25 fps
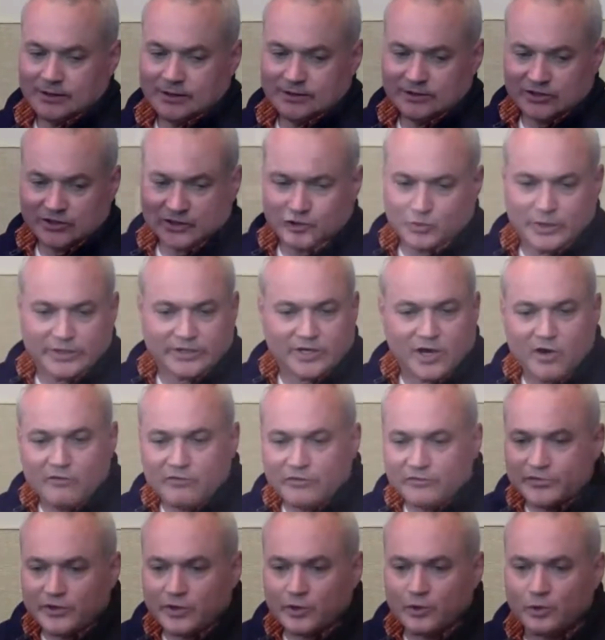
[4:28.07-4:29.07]
Just a quick
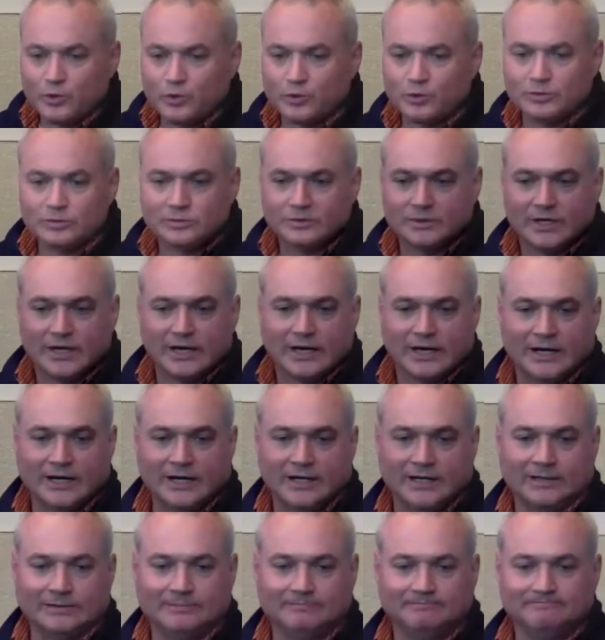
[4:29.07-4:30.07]
overview.
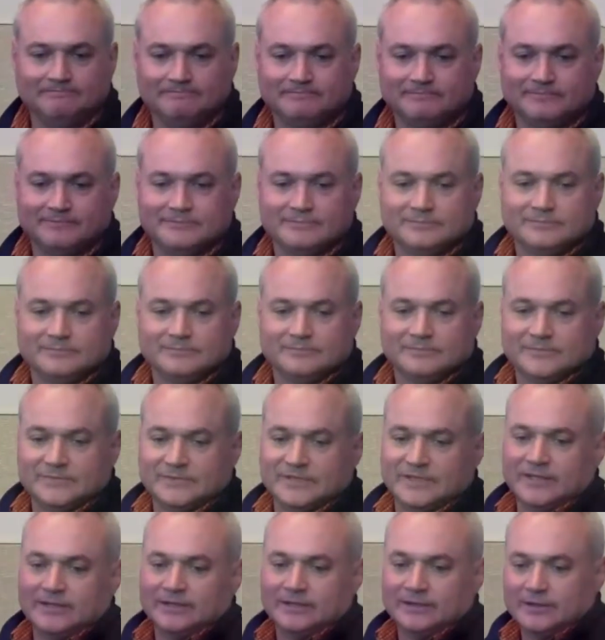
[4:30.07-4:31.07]

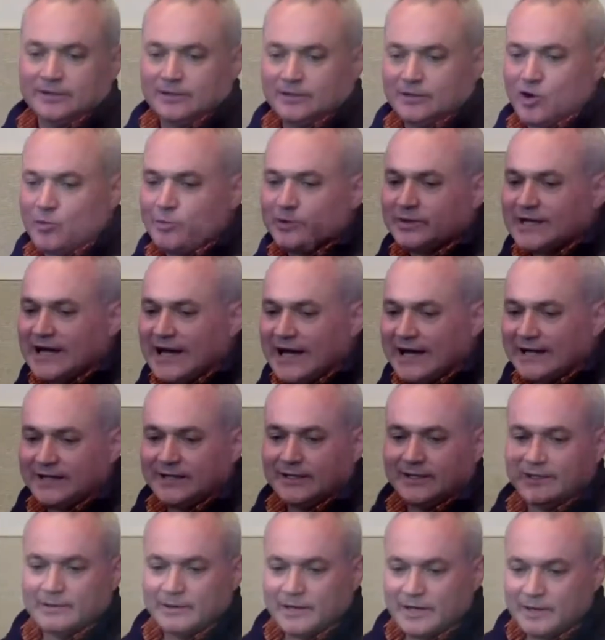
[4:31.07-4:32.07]
The Open
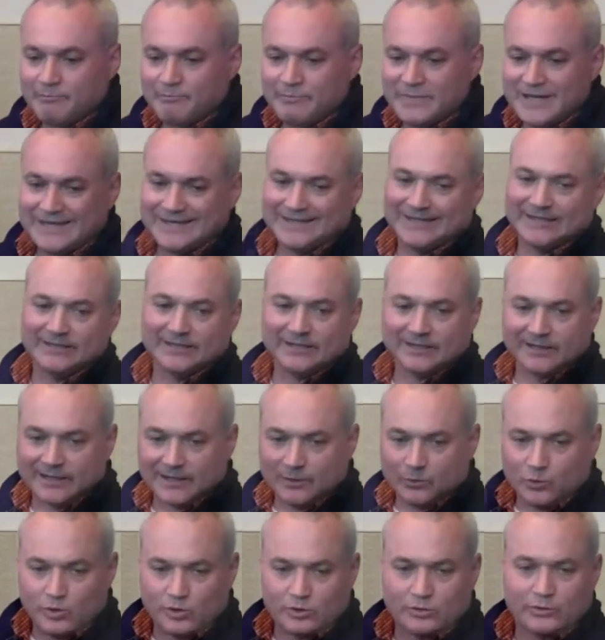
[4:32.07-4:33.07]
90 amended the
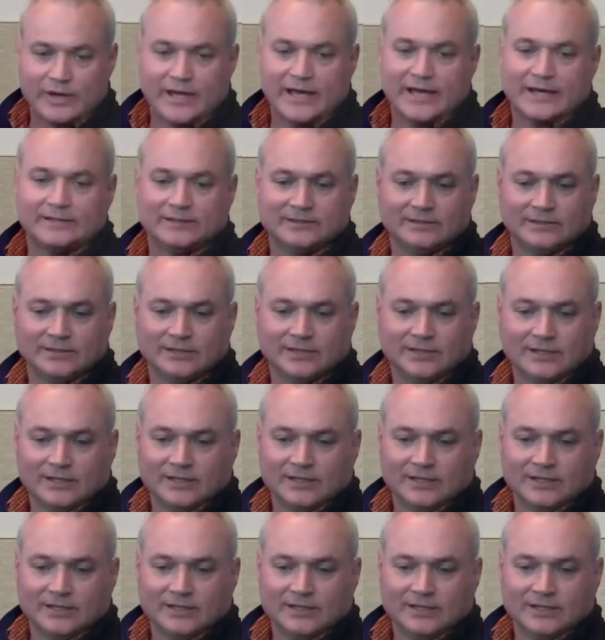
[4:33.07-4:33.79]
Clean Water Act.